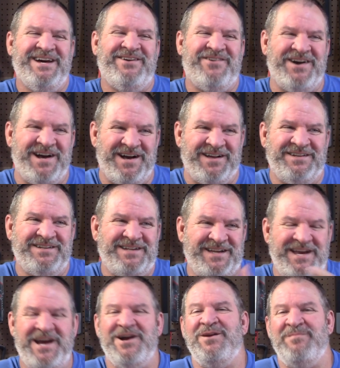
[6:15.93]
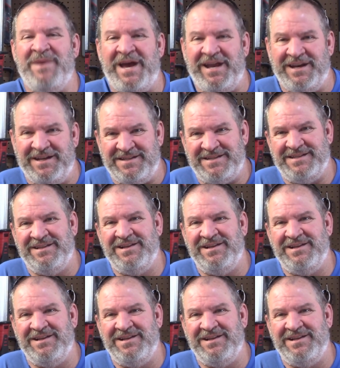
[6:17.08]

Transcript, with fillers: Well, care and maintenance,